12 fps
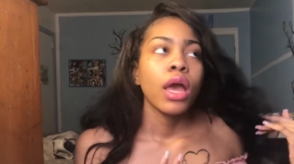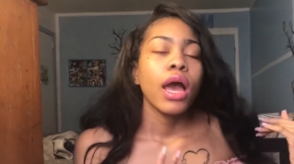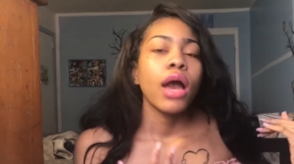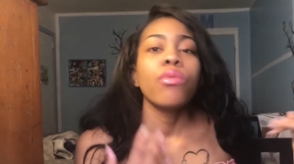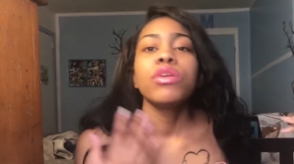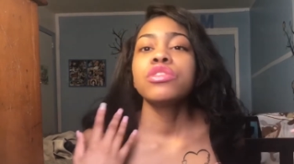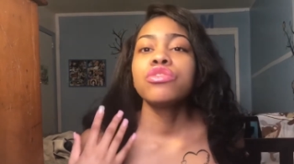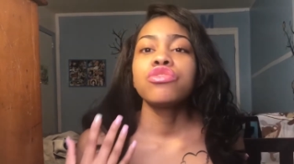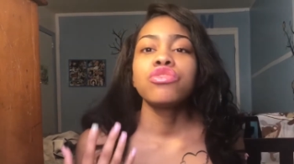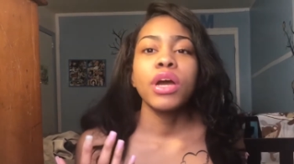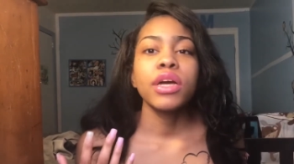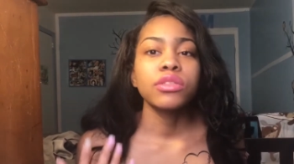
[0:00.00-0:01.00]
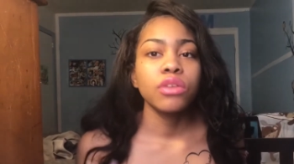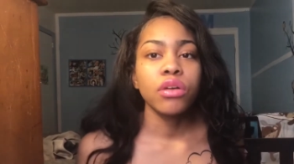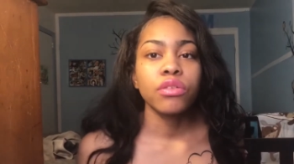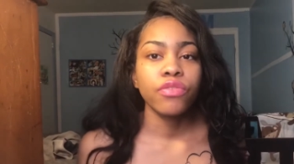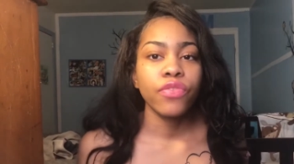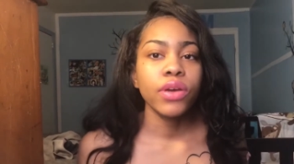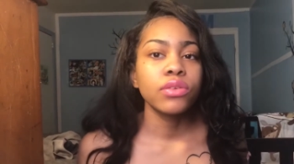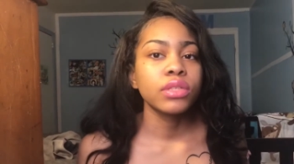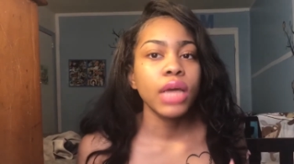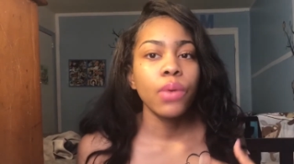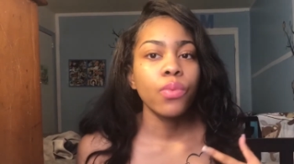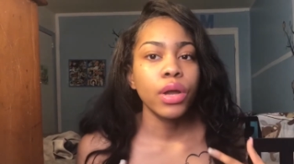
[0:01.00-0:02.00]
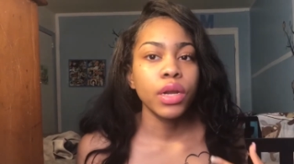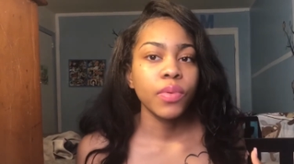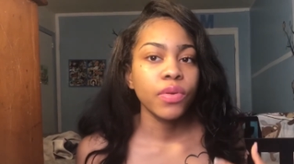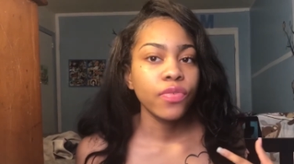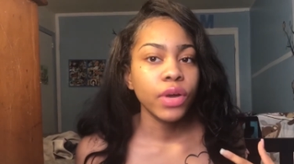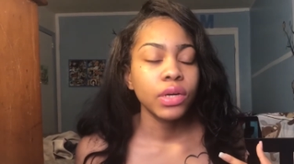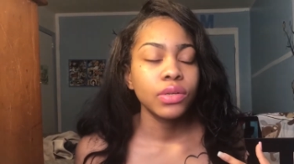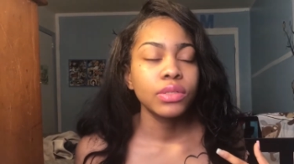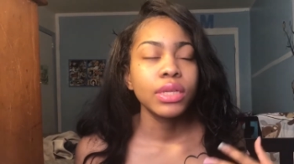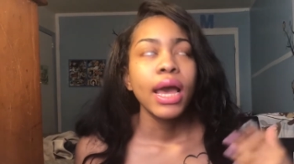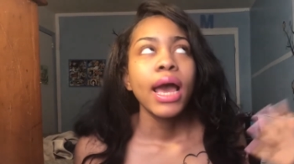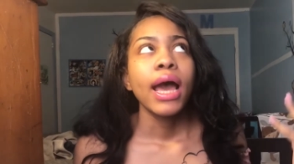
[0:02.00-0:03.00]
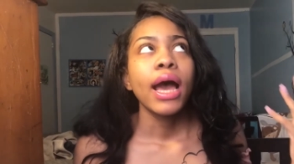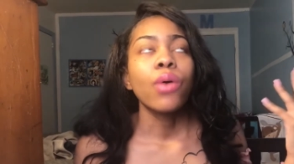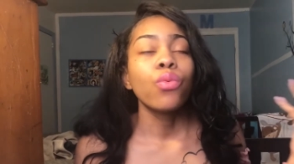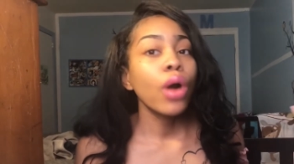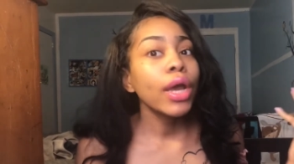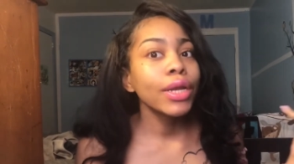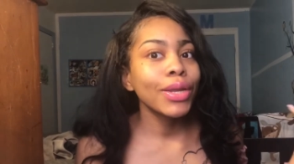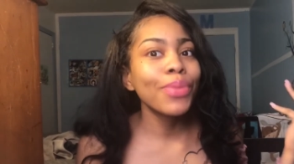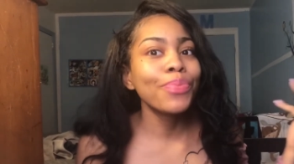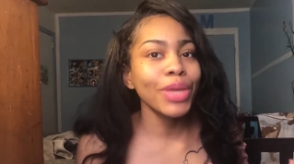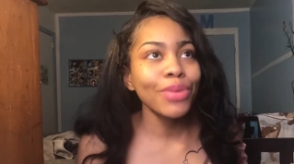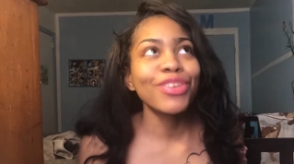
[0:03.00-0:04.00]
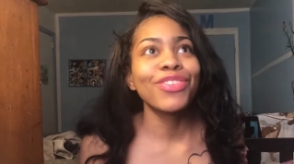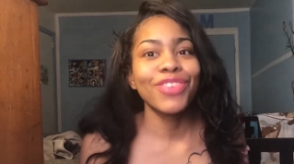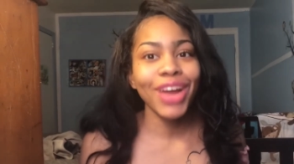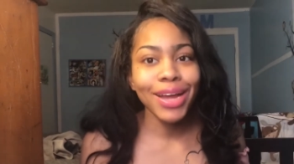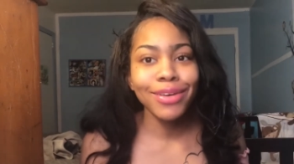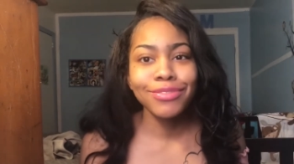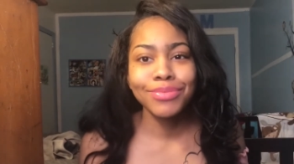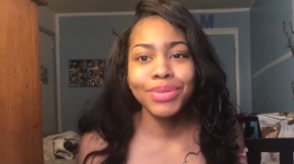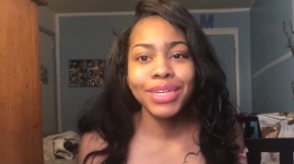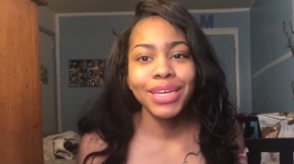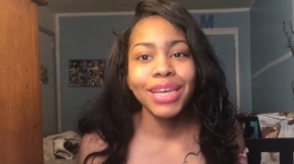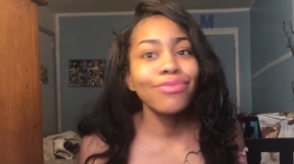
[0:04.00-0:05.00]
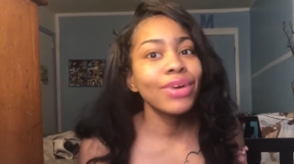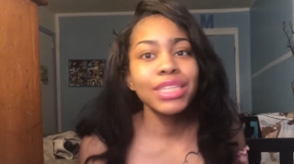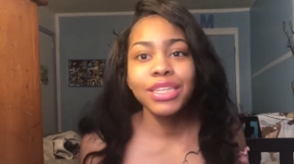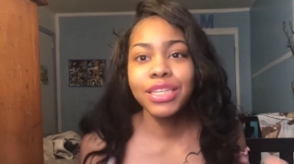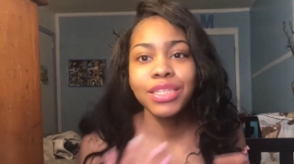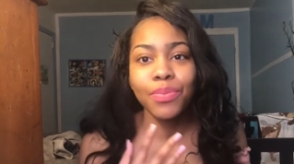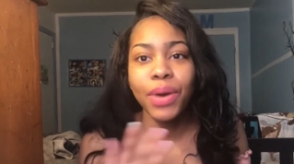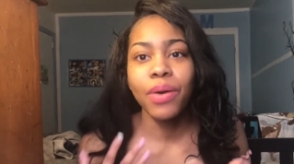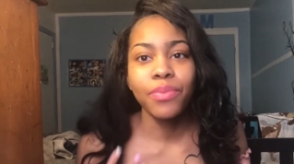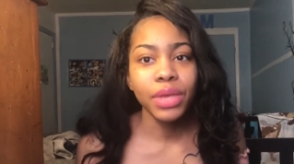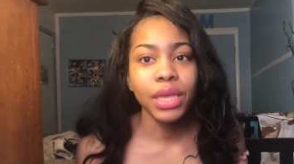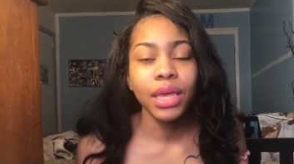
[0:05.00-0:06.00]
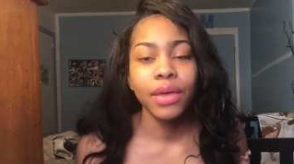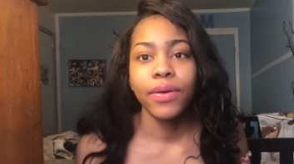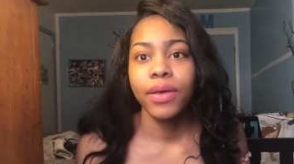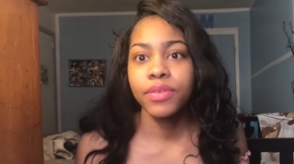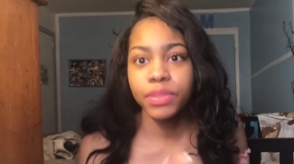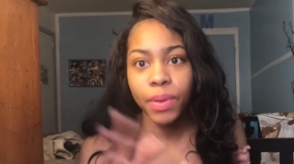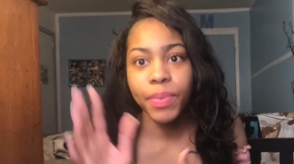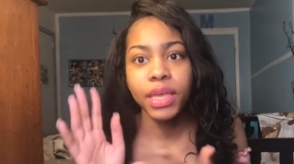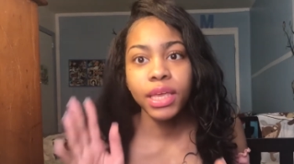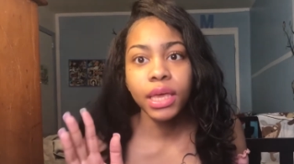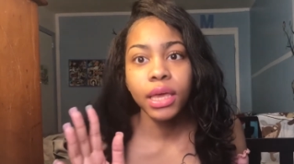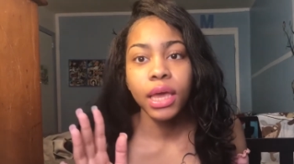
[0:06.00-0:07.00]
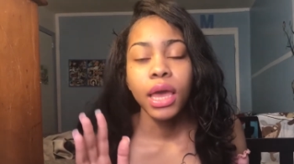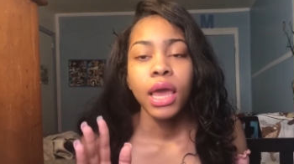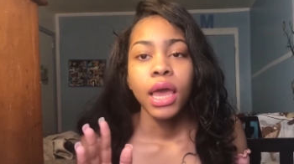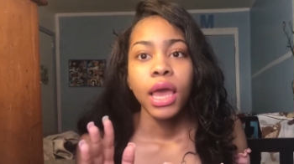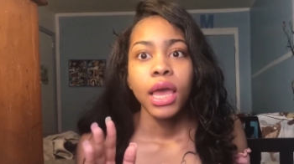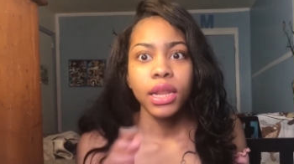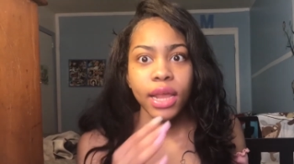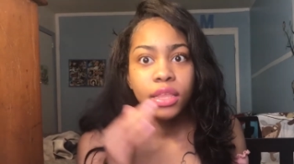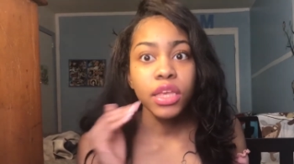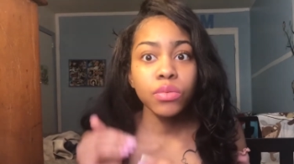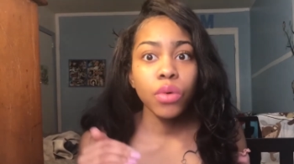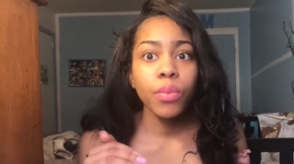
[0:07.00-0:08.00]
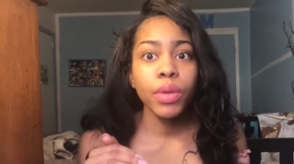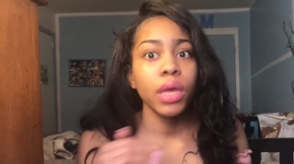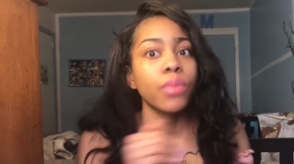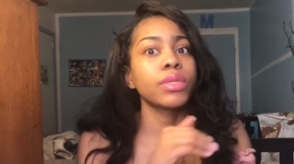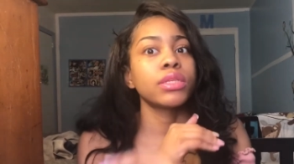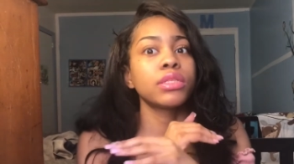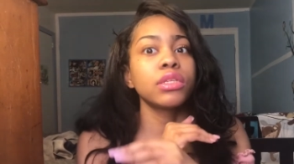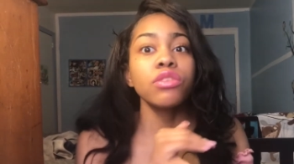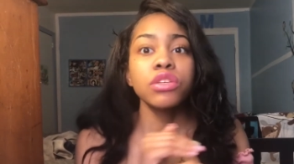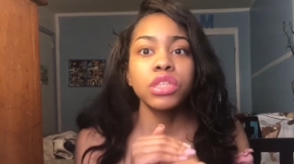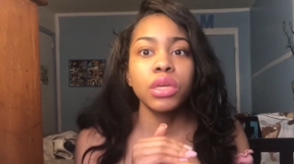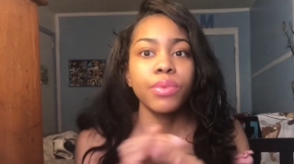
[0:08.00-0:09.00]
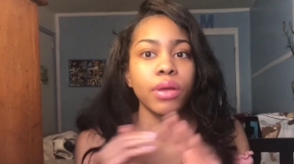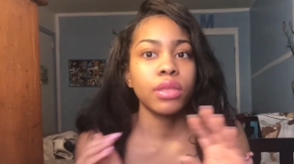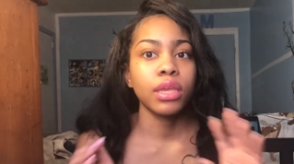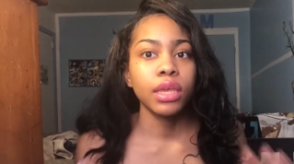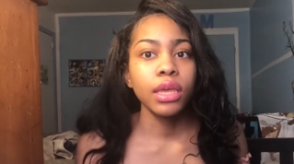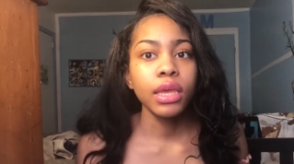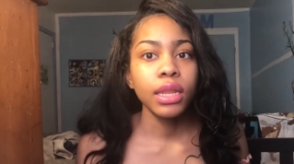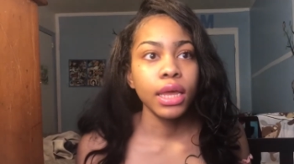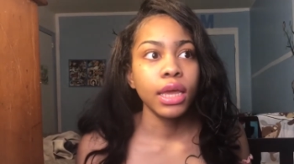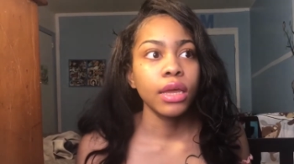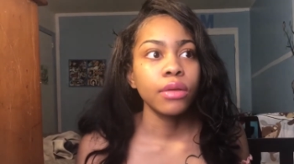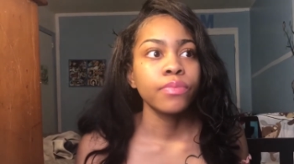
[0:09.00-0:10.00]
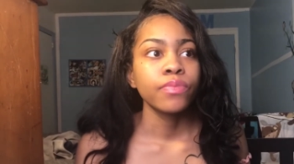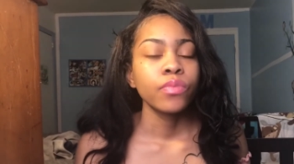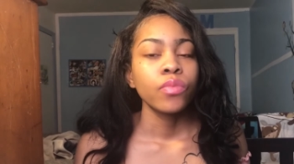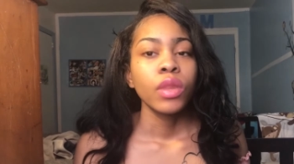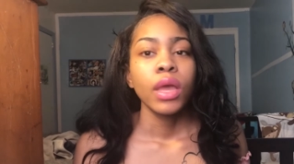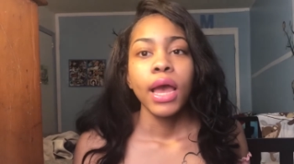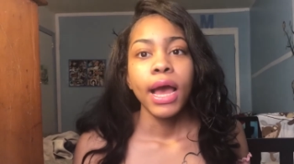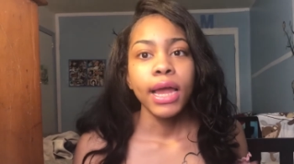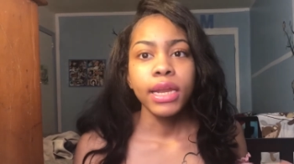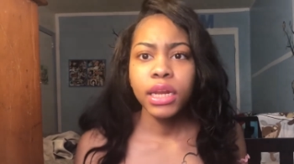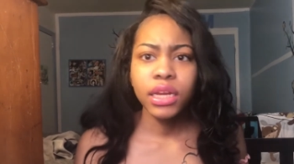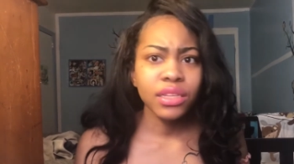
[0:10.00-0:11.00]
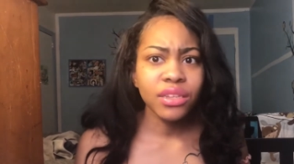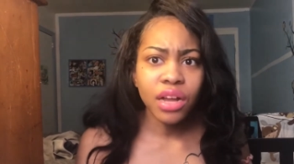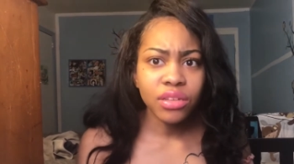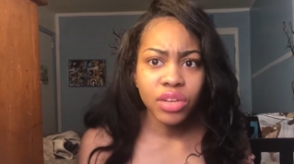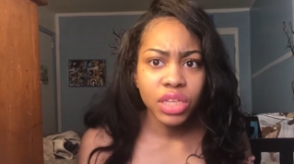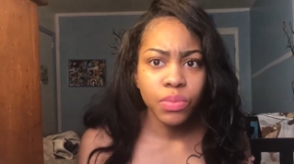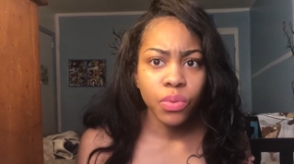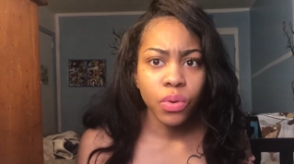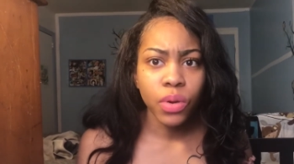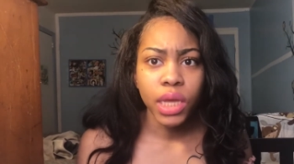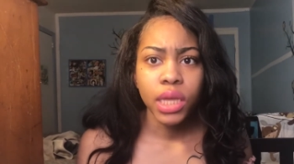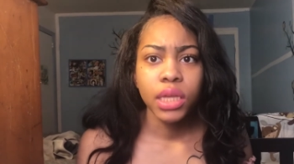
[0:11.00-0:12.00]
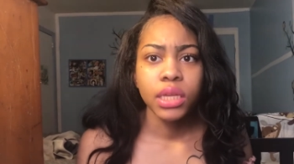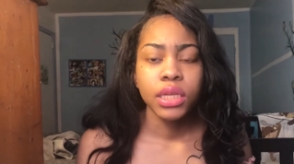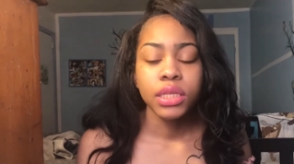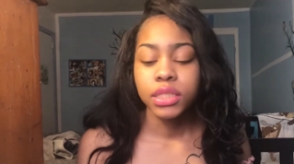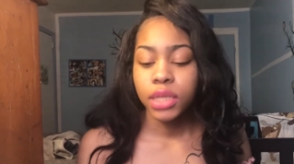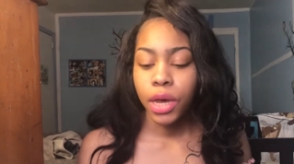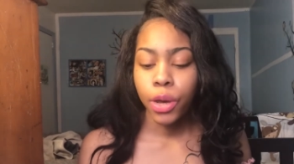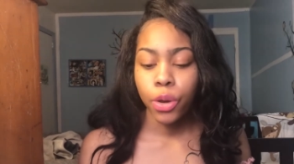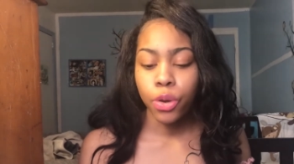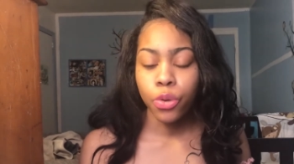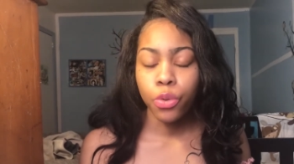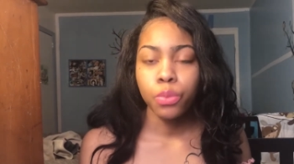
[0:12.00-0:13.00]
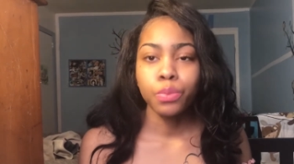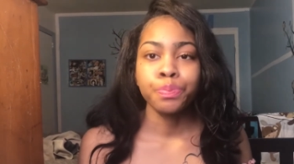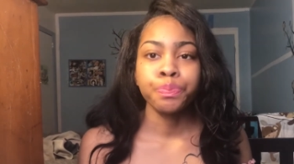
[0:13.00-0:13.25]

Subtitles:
I wasn't trying to talk to Freckles. I wanted to be with Freckles. I wanted to be with Freckles, but it wasn't just about me. It was about my kid. And at this moment, it was seriously about the kid. Like, I needed to talk to this boy. So